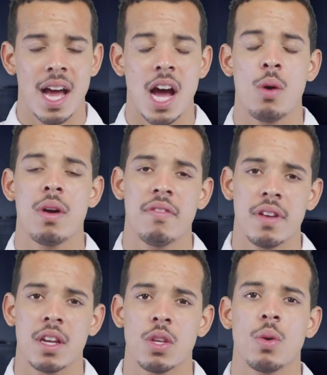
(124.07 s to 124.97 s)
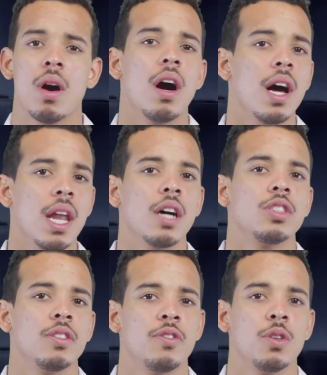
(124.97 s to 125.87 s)
However, you are
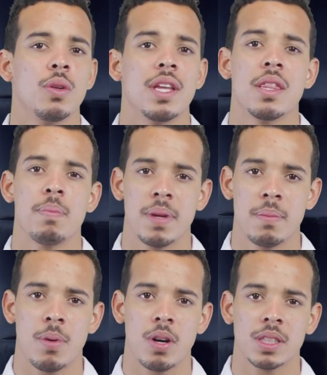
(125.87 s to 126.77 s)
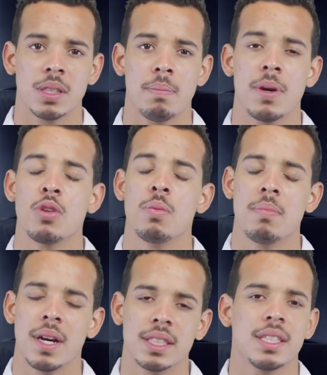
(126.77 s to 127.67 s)
allowed to fuel in the pit box, but you
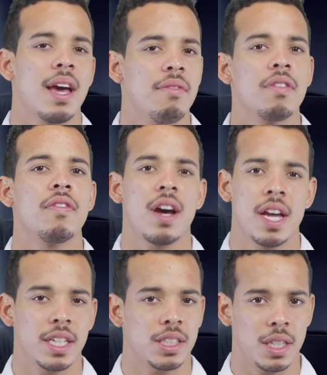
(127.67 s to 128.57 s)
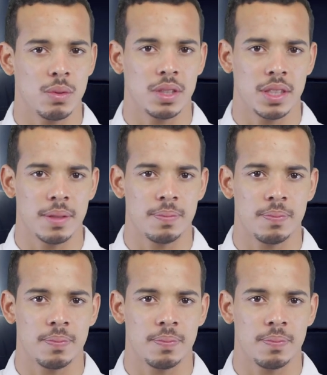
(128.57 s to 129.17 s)
must have a fire extinguisher.